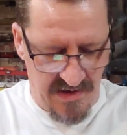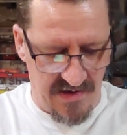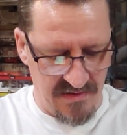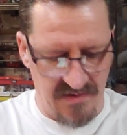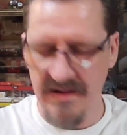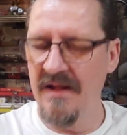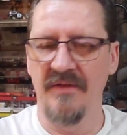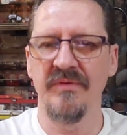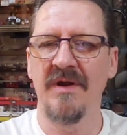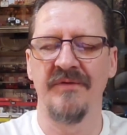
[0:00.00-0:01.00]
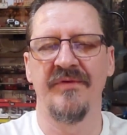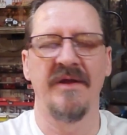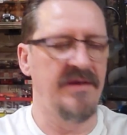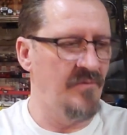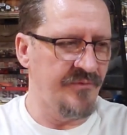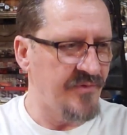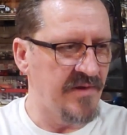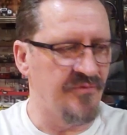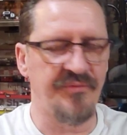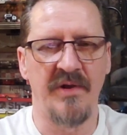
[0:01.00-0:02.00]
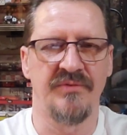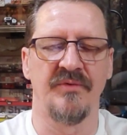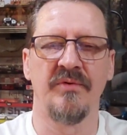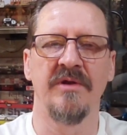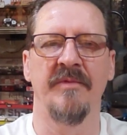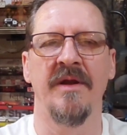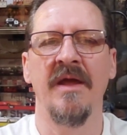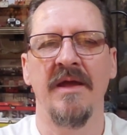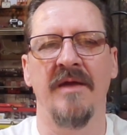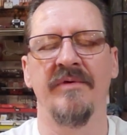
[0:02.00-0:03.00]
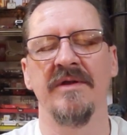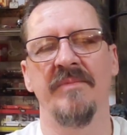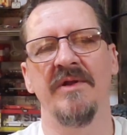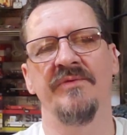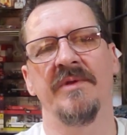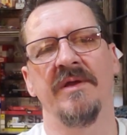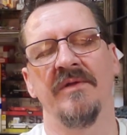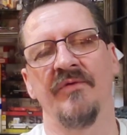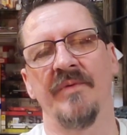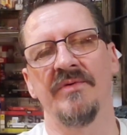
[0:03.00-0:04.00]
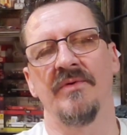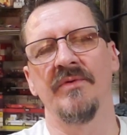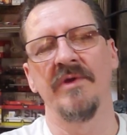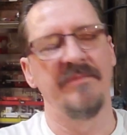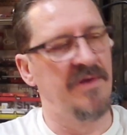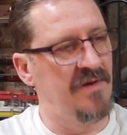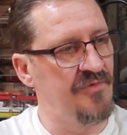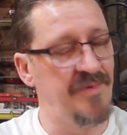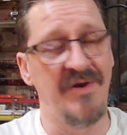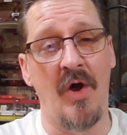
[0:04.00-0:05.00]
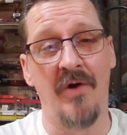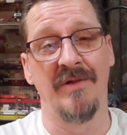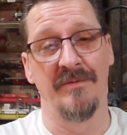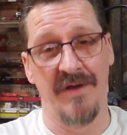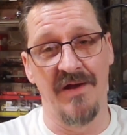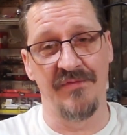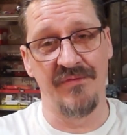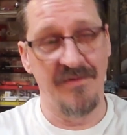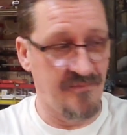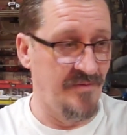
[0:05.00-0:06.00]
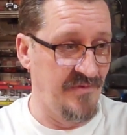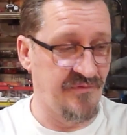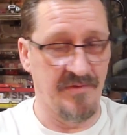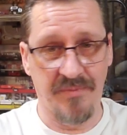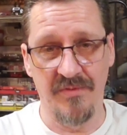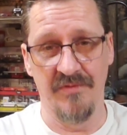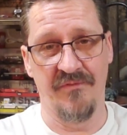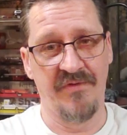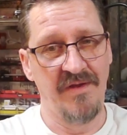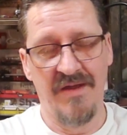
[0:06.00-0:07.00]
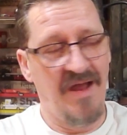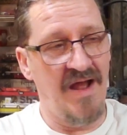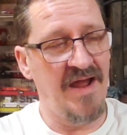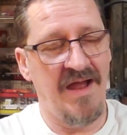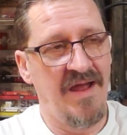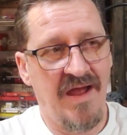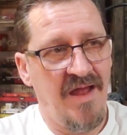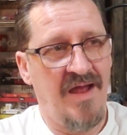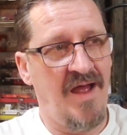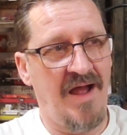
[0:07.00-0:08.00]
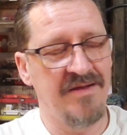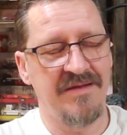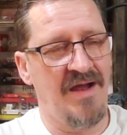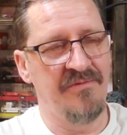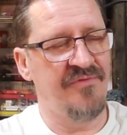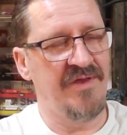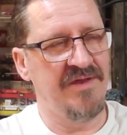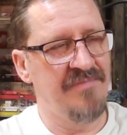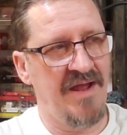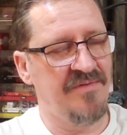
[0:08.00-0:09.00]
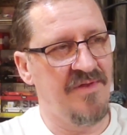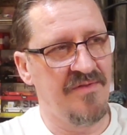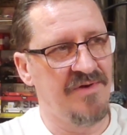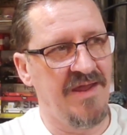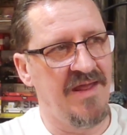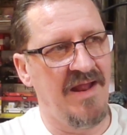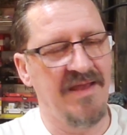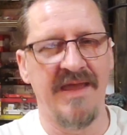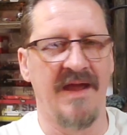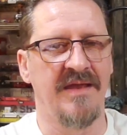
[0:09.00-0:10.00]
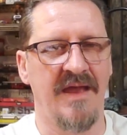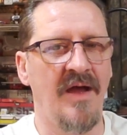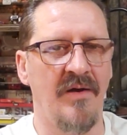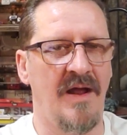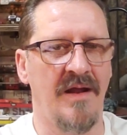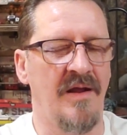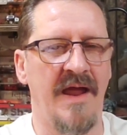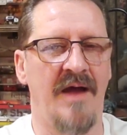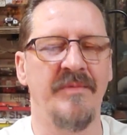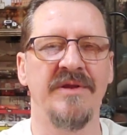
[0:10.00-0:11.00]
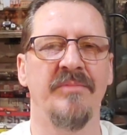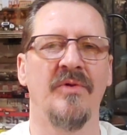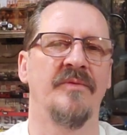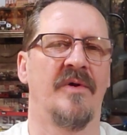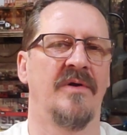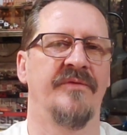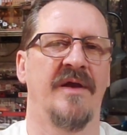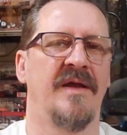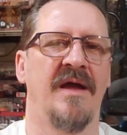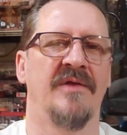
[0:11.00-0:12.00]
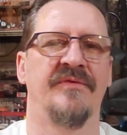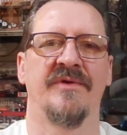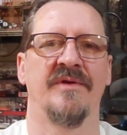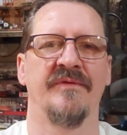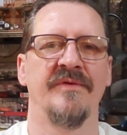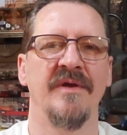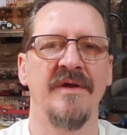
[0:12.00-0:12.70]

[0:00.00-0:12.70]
And uh, yeah, that's what I said. He wasn't getting special treatment. If anybody's been getting special treatment, it's been all of us from Mr. Bruce. I, I, I was thinking back the other day, and I can't count how many boulevards that guy has sent us.